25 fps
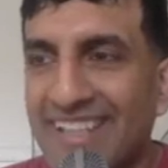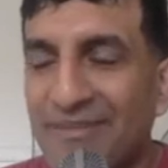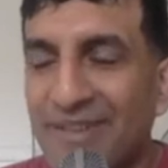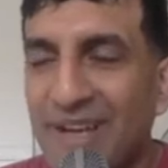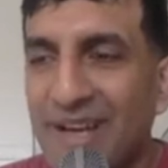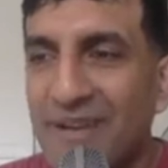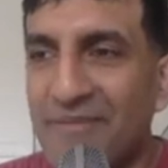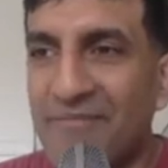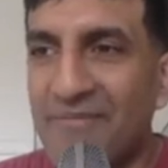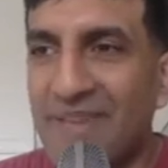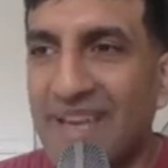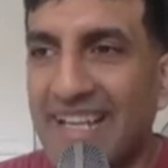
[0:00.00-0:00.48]

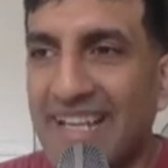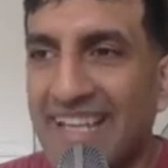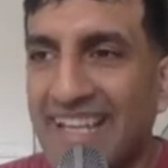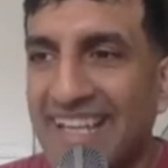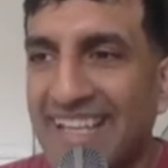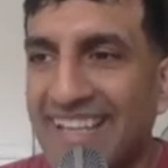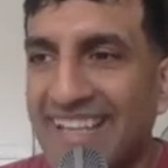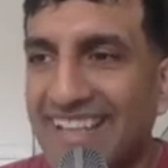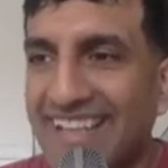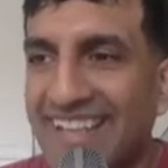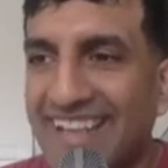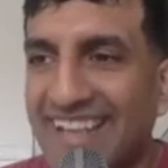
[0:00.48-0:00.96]
I'm
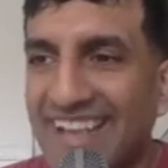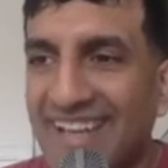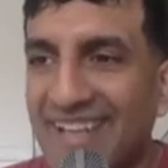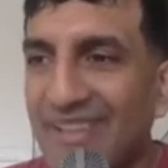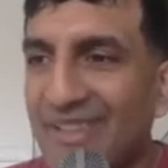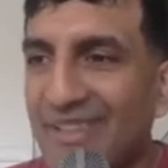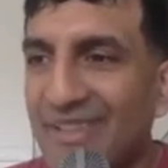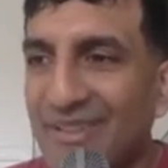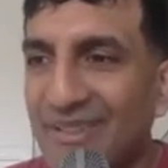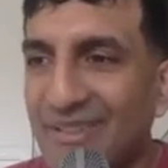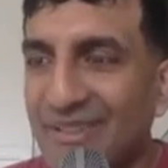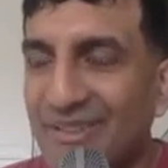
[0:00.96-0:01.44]
making, I
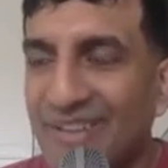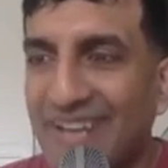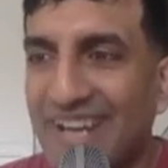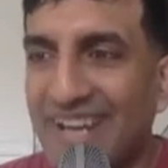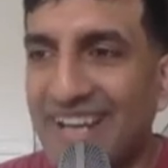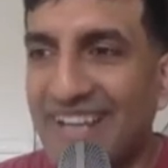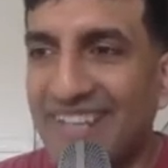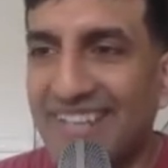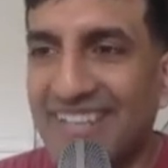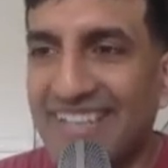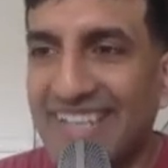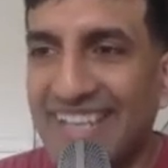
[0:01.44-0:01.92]
don't know,
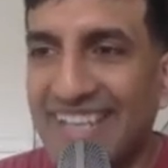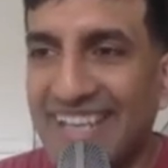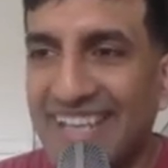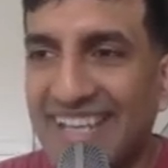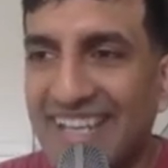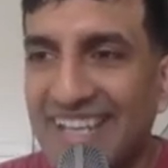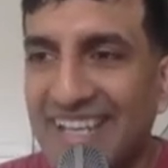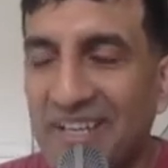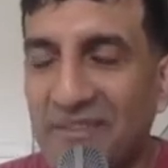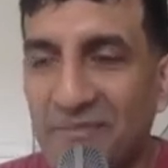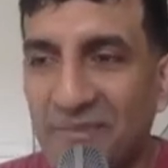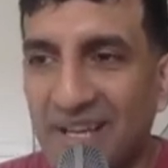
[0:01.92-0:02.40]

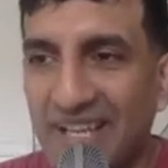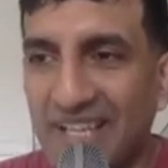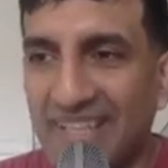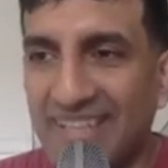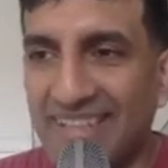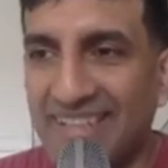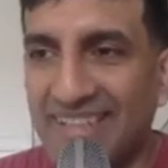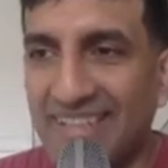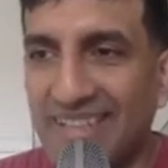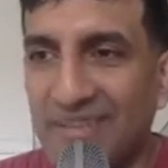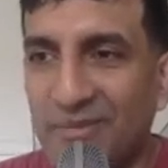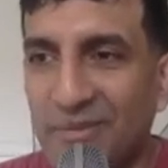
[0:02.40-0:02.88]
100K a month
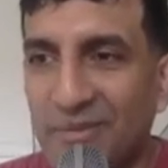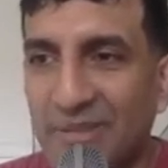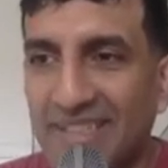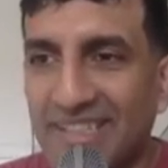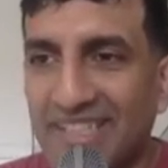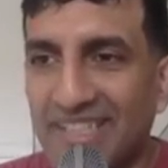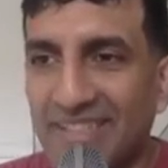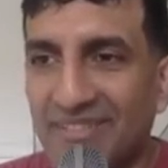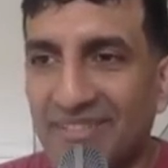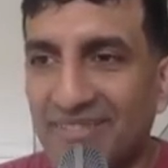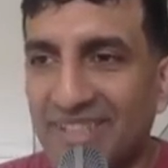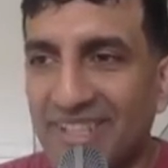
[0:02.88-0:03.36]
with a
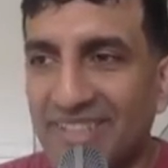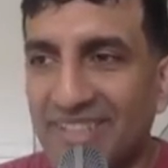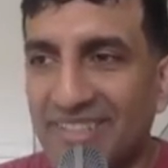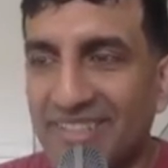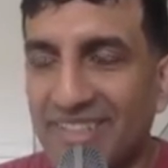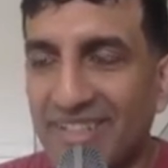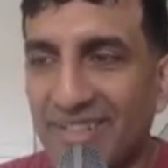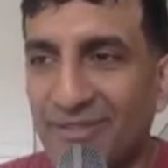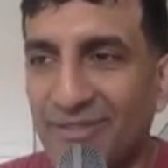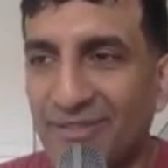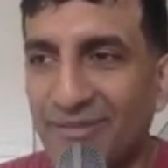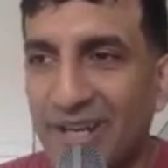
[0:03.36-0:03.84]
conversion
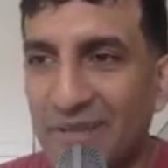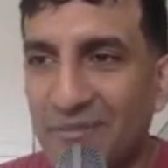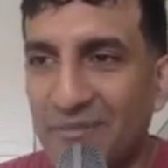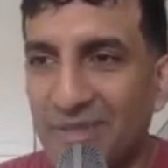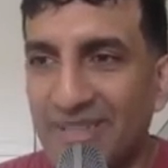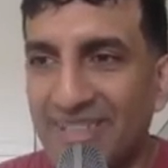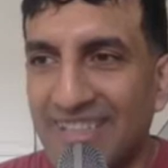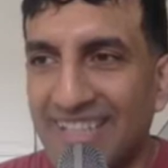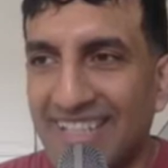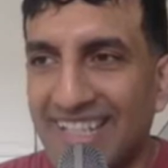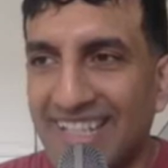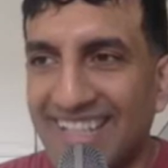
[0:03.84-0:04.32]
rate of
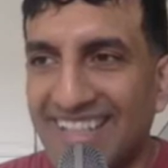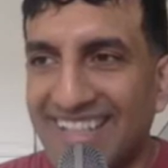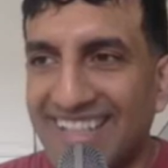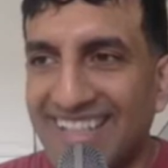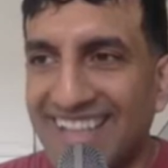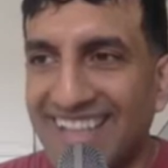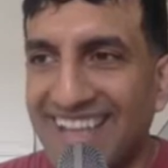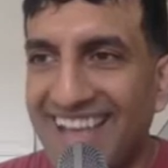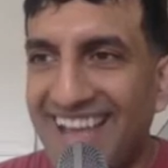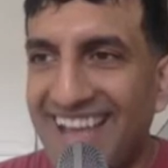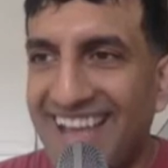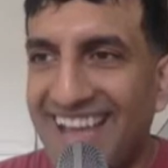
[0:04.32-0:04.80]
1%,
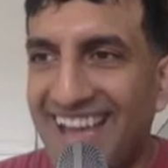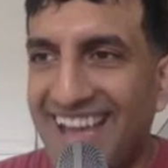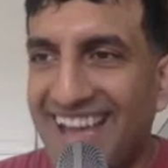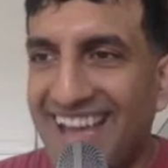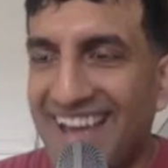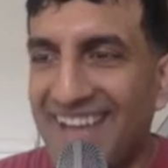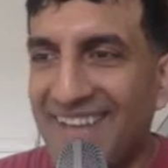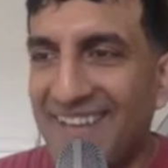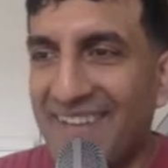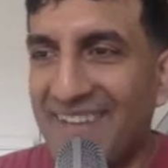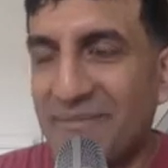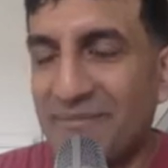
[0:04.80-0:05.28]

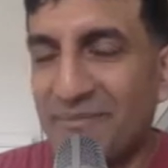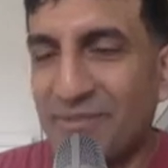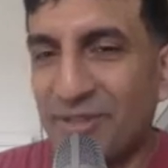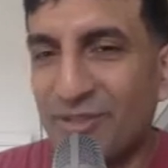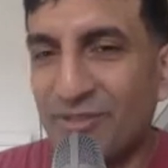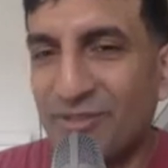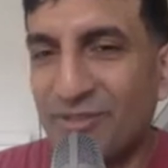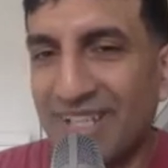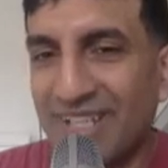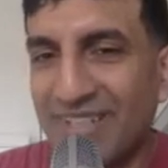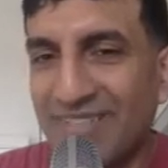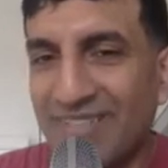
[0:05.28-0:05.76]
and now I
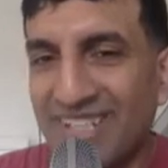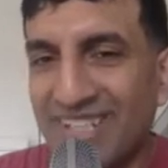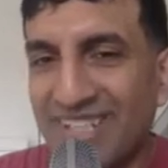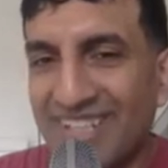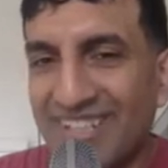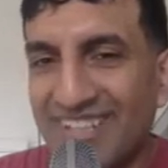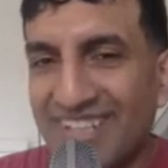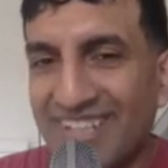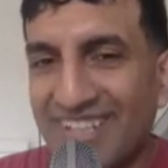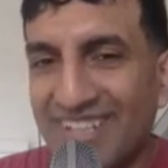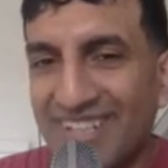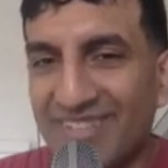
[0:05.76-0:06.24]
improve
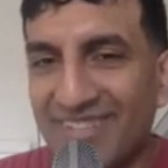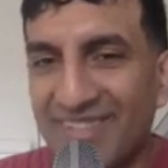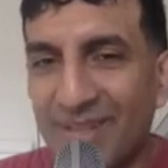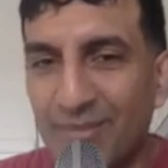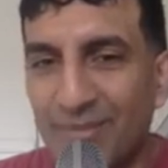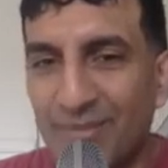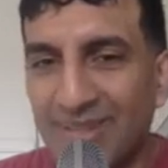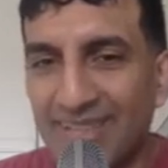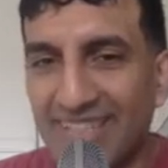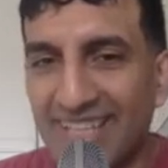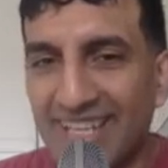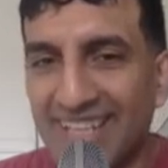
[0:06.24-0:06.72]
conversion rate to
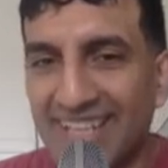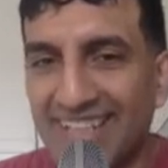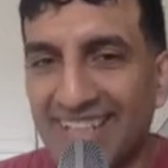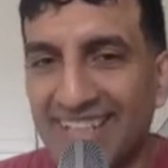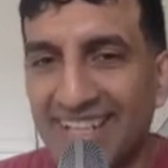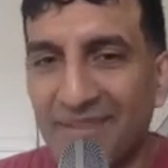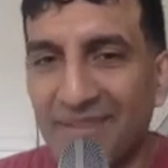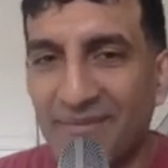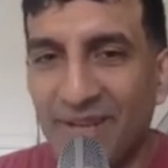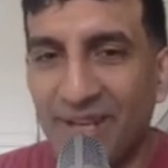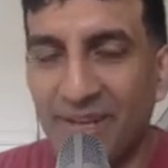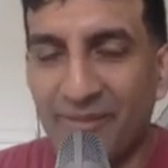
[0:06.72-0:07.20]
3%, and
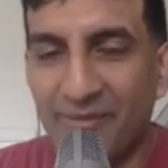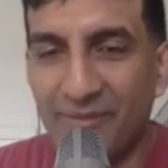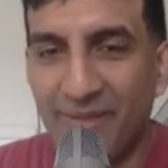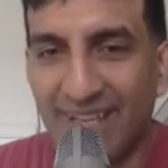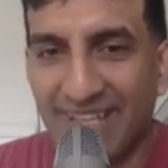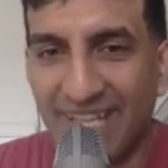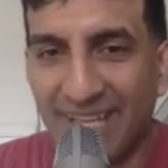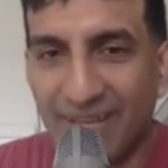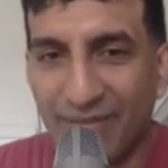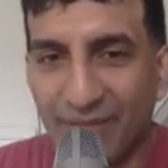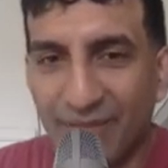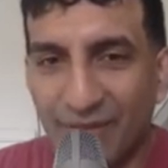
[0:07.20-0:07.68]
I'm now
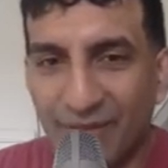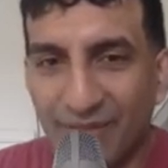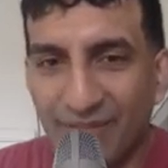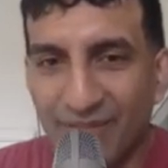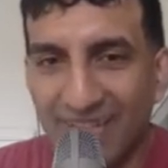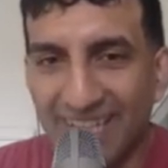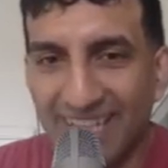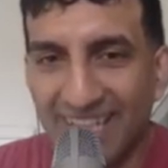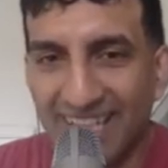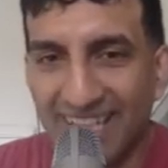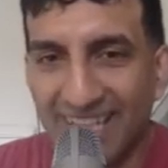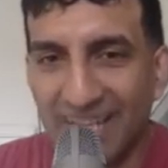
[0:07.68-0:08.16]
making
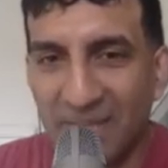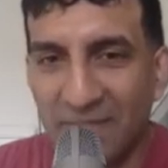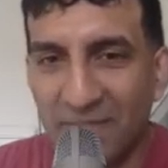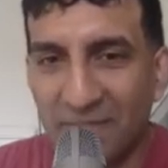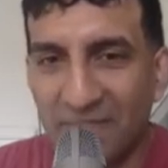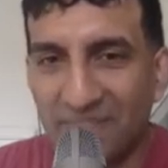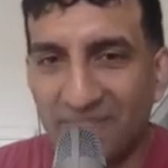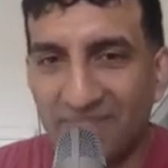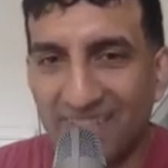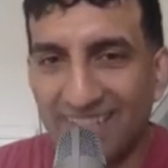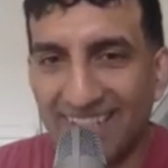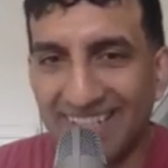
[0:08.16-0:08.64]
50K,
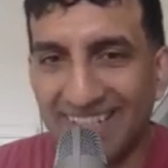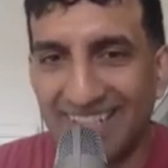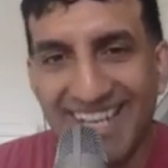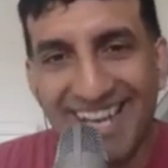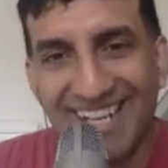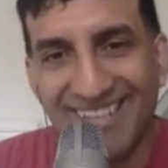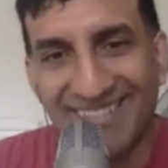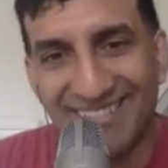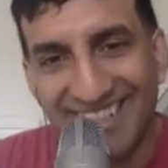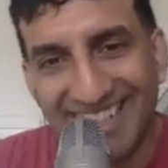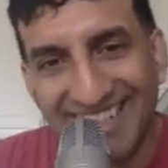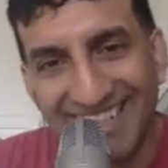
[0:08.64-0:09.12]
did
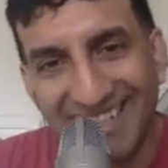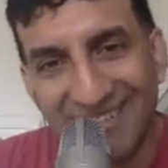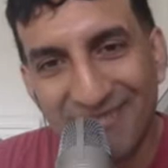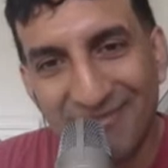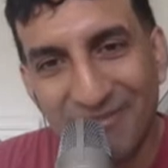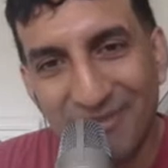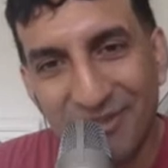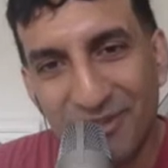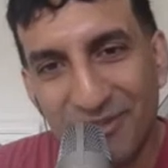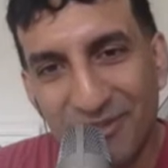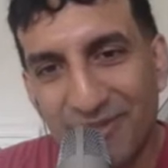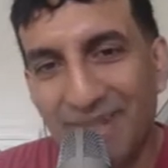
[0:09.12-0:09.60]
I really
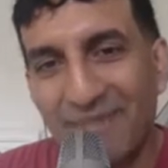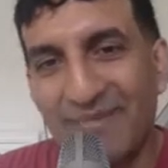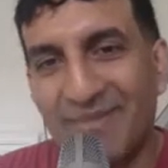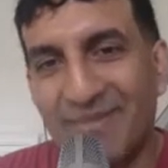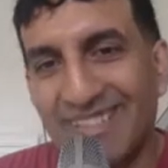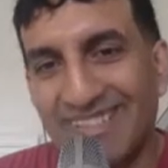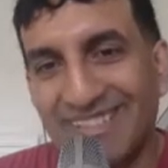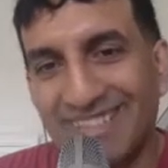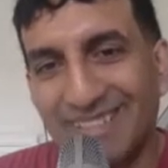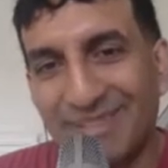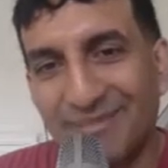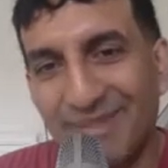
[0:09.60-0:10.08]
improve my
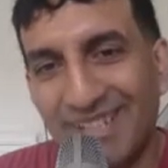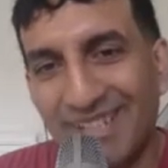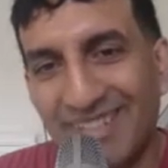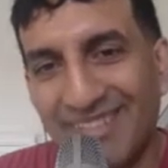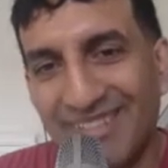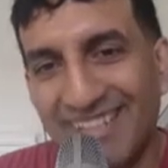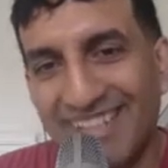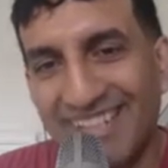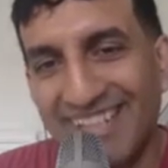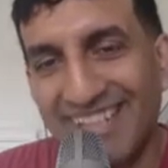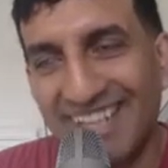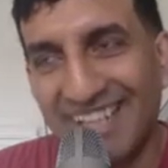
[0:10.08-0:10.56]
business by
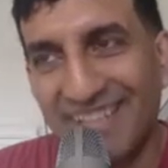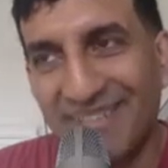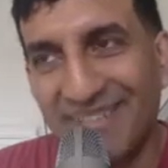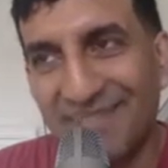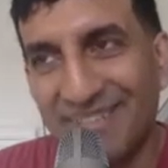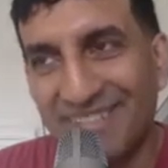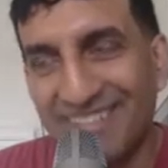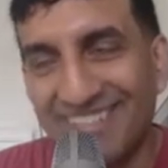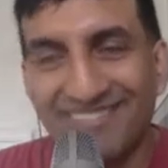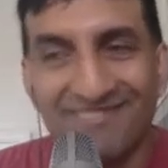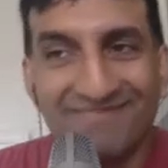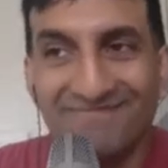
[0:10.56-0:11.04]
3
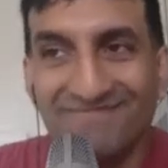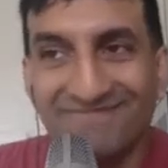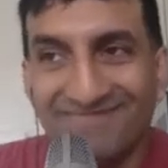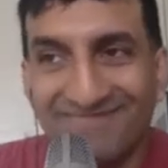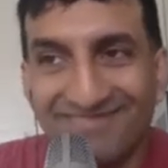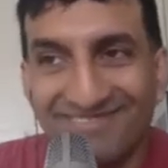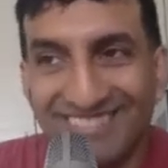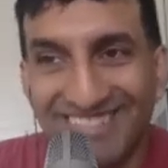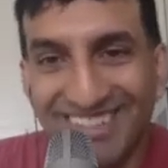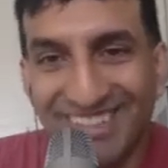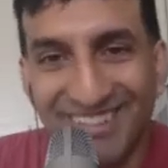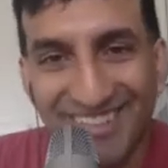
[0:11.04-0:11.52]
times?
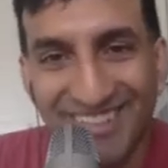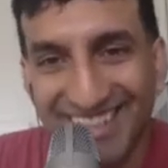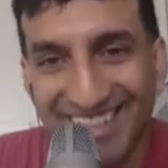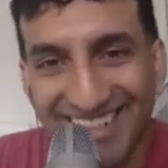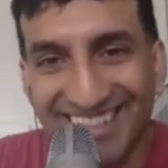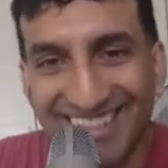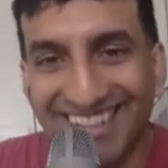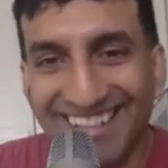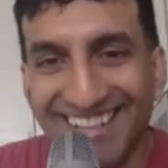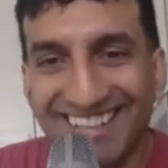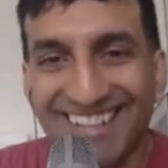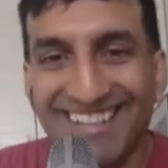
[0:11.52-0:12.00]
No, I
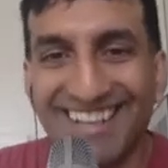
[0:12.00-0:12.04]
didn't.